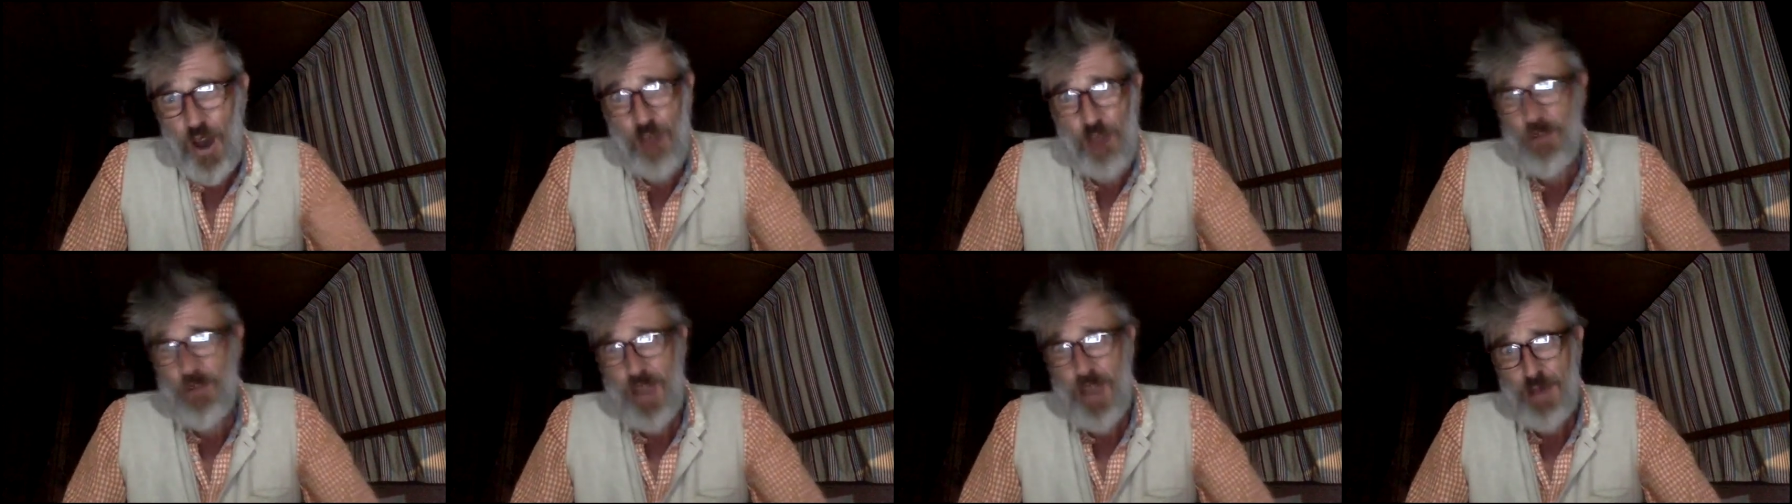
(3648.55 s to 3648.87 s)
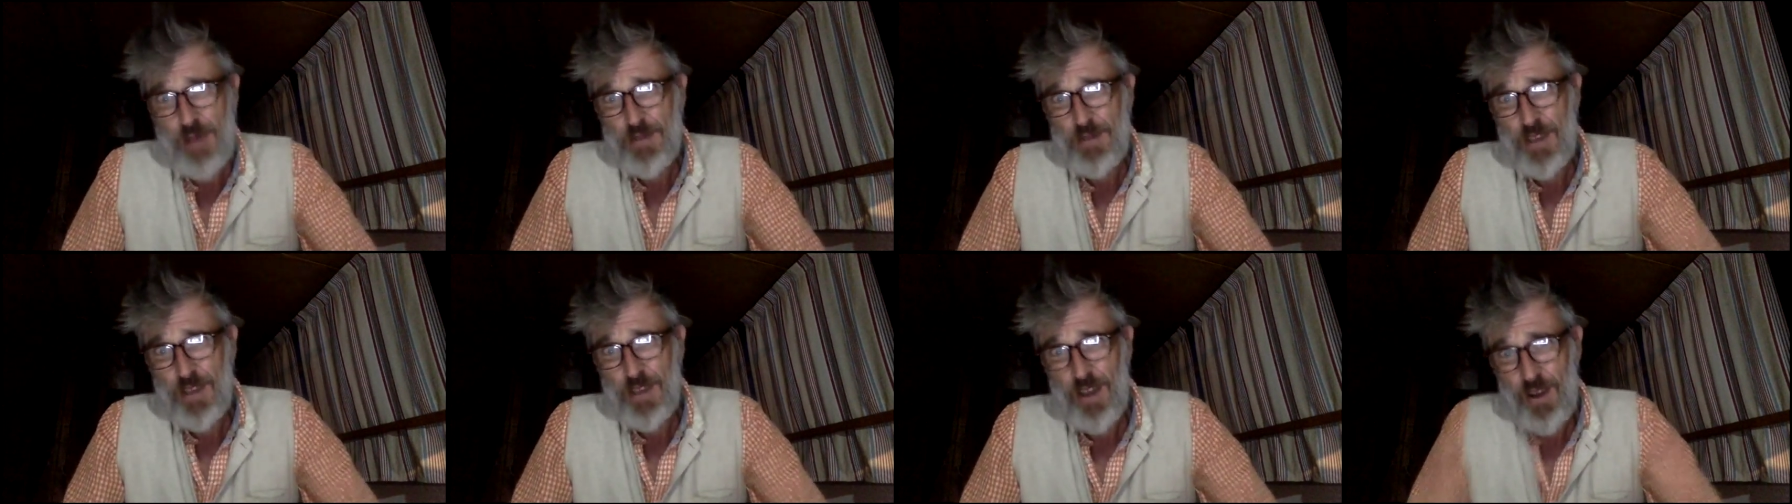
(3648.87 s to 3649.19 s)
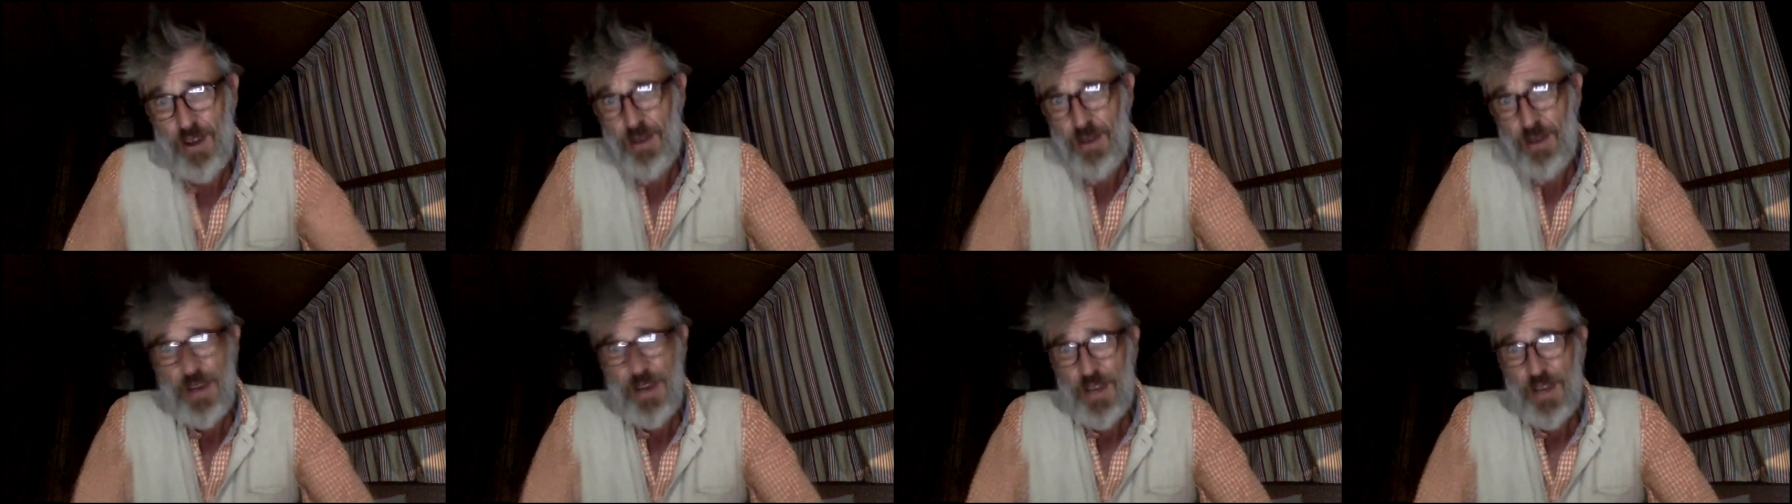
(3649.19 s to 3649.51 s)

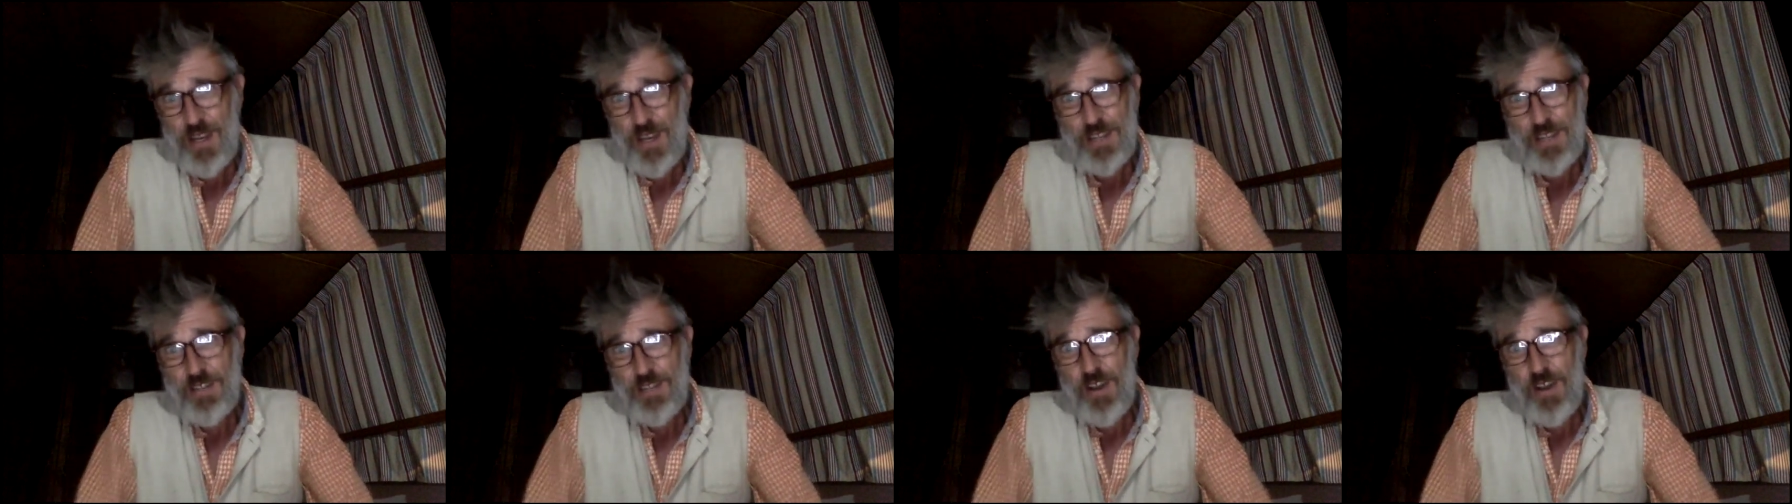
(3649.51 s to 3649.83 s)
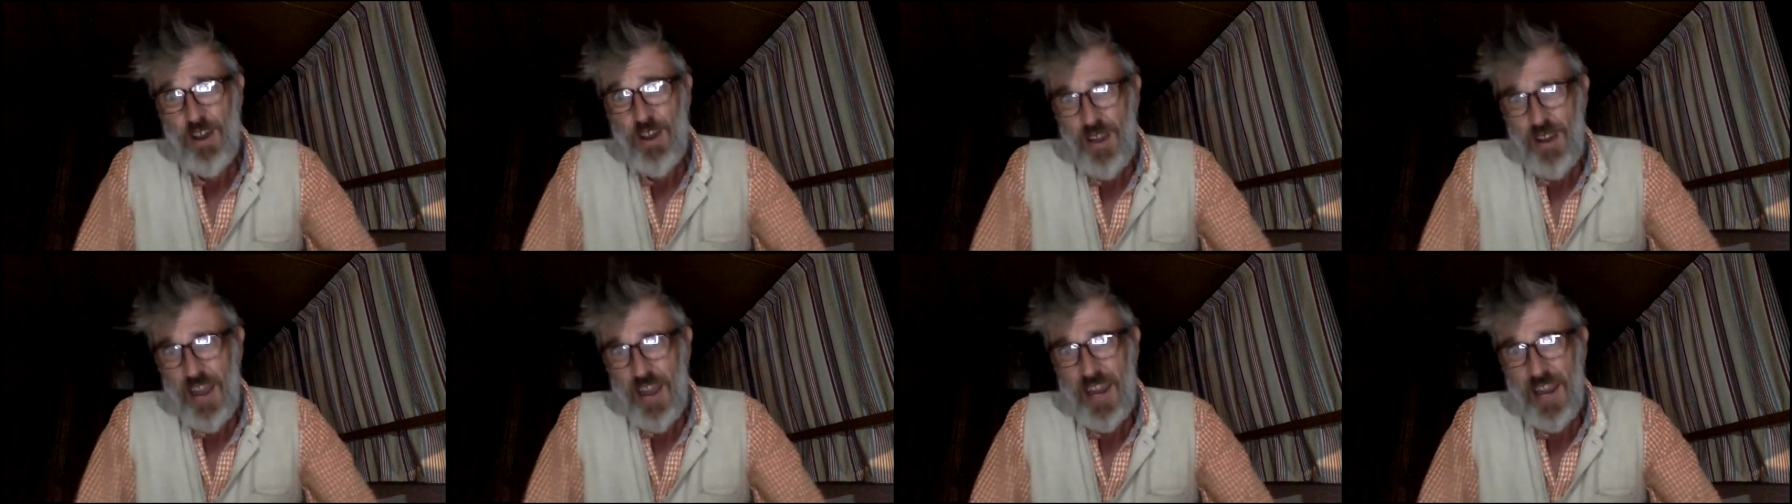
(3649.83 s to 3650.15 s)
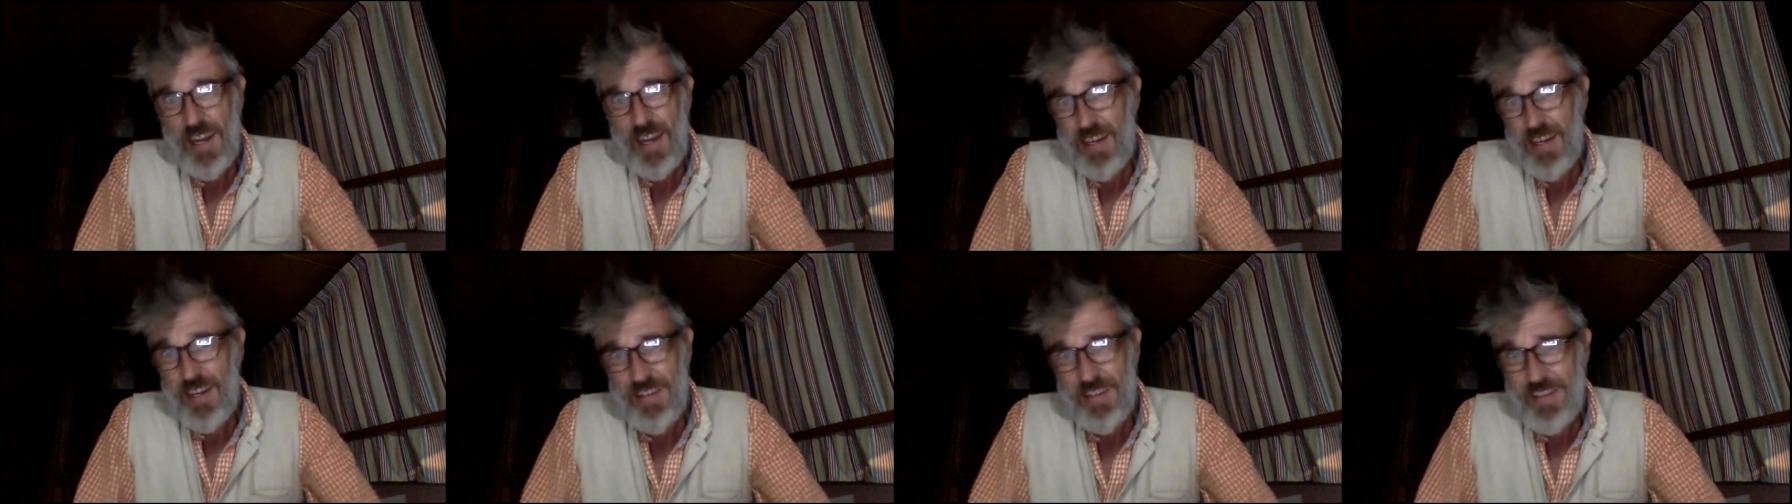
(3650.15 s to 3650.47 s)
reptile. It's not an
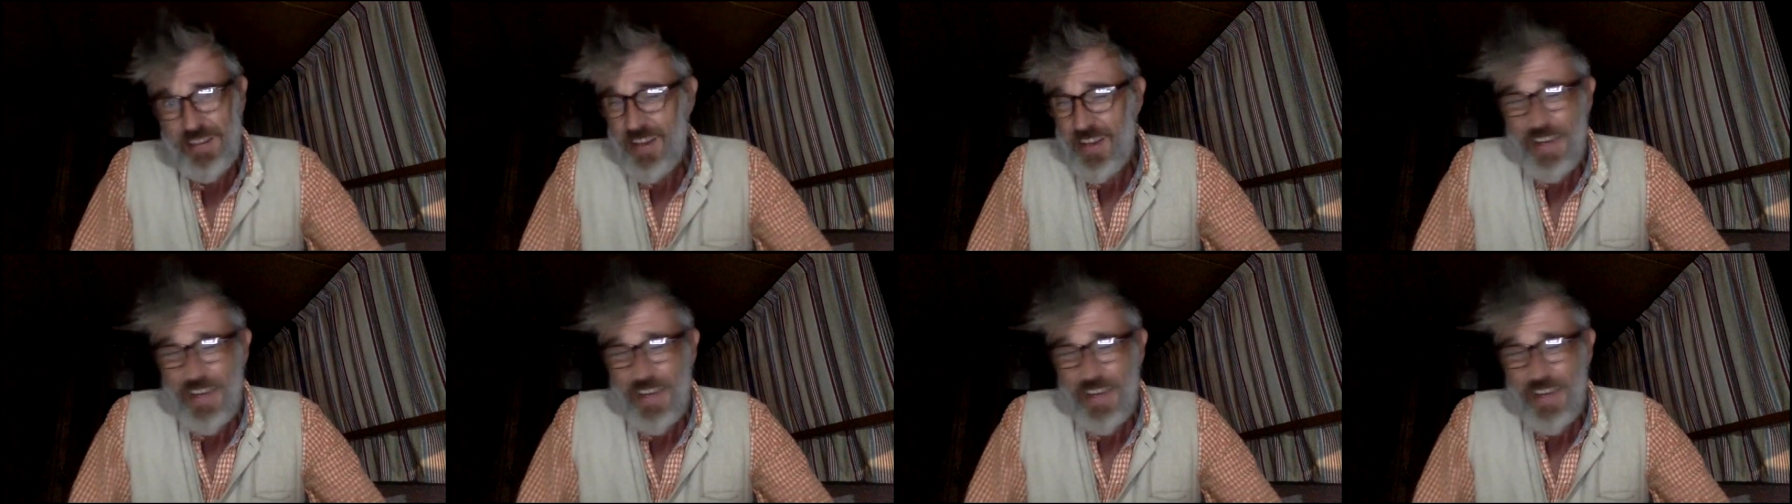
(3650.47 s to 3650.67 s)
alien.